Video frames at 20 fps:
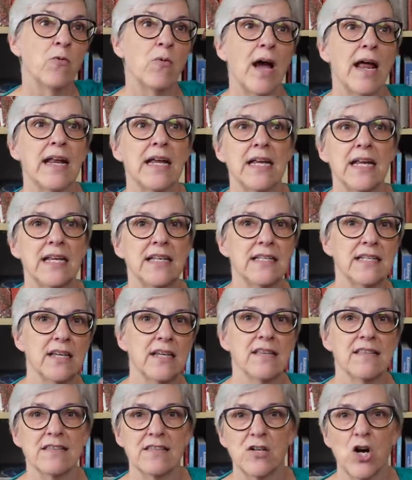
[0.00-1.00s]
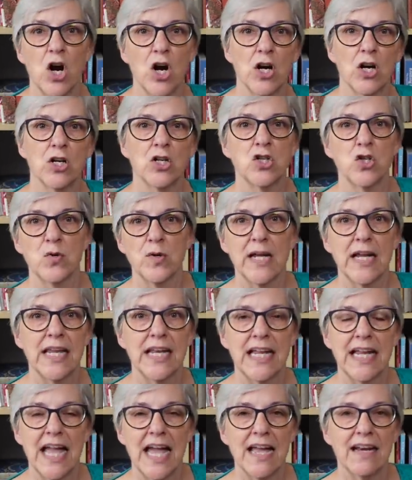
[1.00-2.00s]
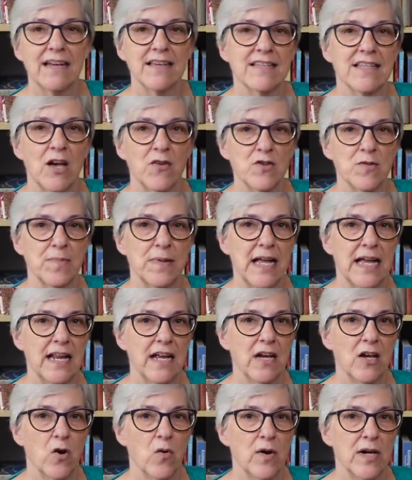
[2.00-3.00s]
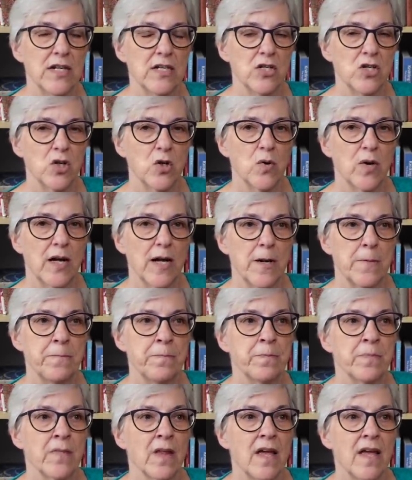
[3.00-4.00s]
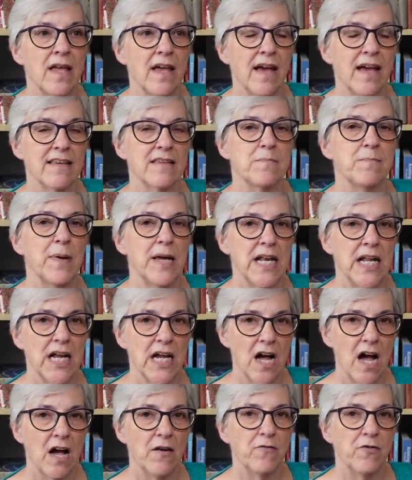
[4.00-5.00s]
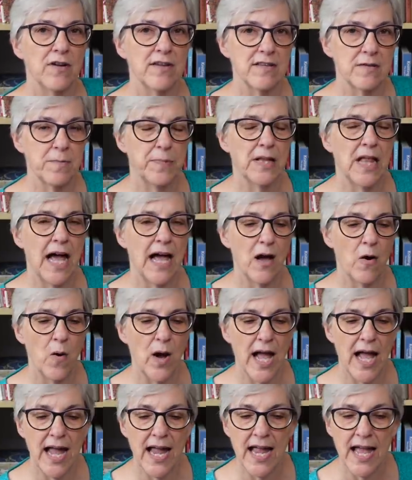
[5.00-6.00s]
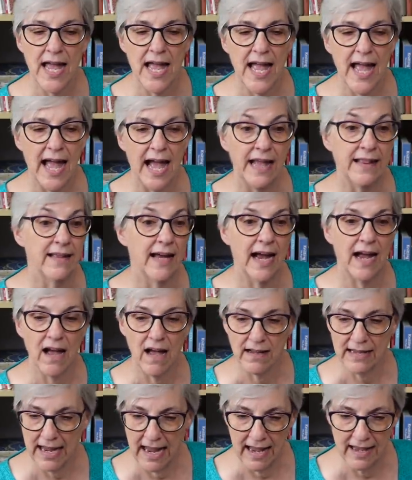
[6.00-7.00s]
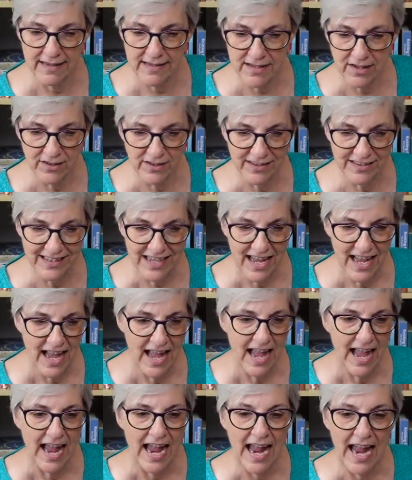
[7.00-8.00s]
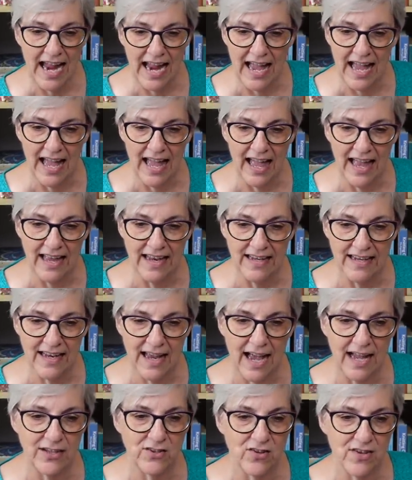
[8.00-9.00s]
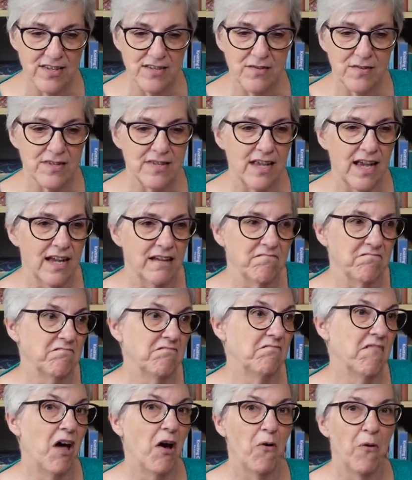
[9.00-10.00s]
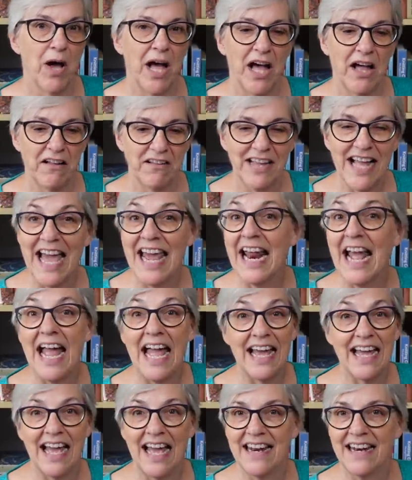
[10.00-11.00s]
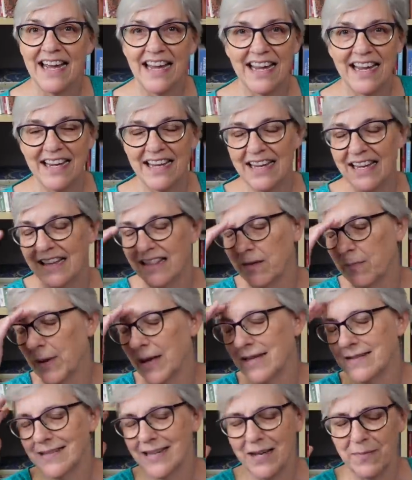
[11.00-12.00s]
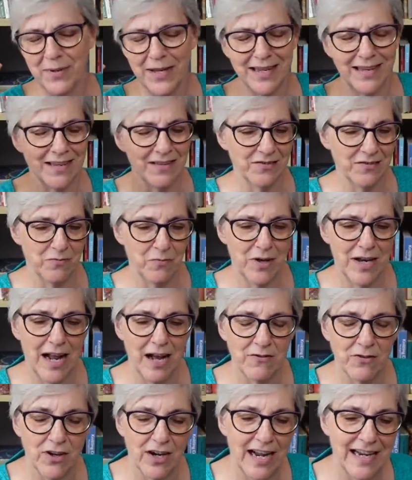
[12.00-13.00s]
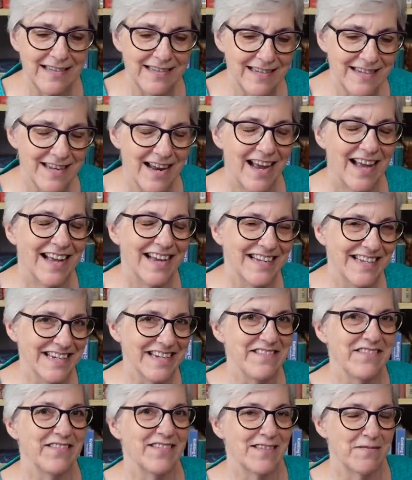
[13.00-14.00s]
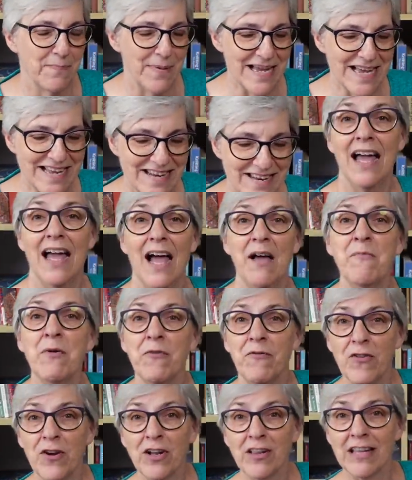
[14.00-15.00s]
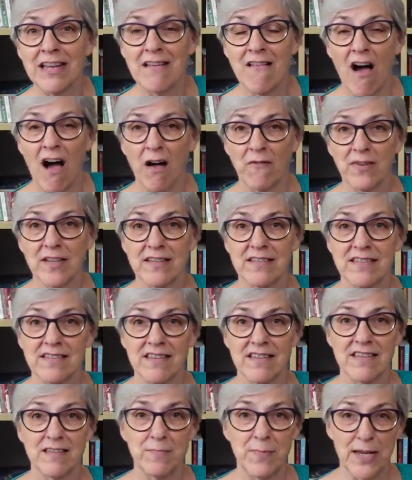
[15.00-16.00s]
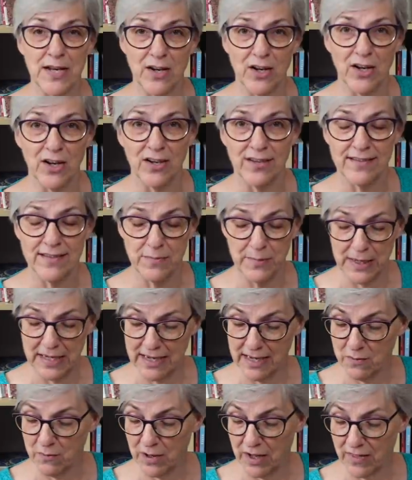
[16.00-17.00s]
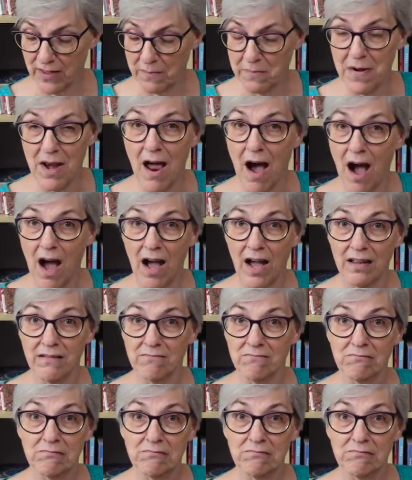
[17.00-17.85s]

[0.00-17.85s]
ready to start doing it again because I was planning on going to a spinning conference, Plyaway, and that got canceled. And I just was like, oh well. And I in the pandemic and whatever, I didn't spin. I'm a fairly novice spinner to begin with. I'm not